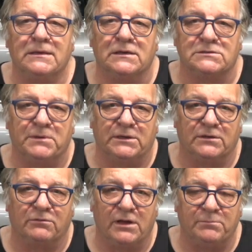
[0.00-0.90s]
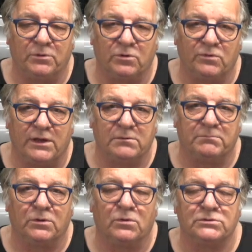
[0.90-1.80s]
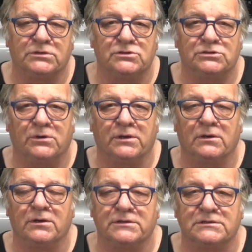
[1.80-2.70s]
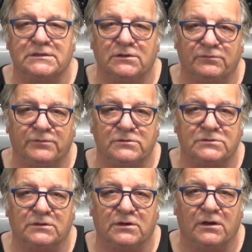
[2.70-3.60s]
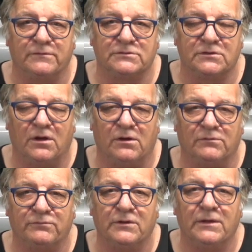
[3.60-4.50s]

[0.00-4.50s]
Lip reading: has been at the Red Bull Ring, but also showing a lot of still photographs of